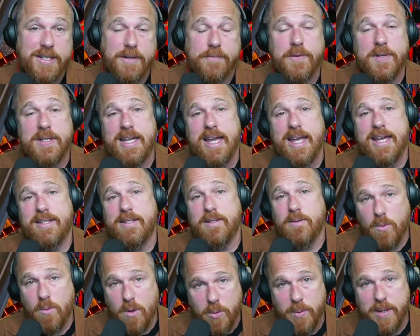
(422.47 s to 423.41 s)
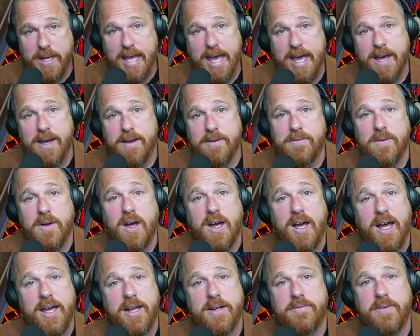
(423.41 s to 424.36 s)
different day than what we have
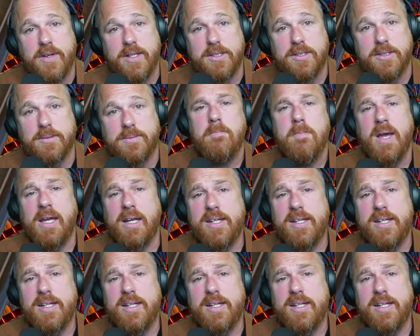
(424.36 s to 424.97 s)
ahead of us.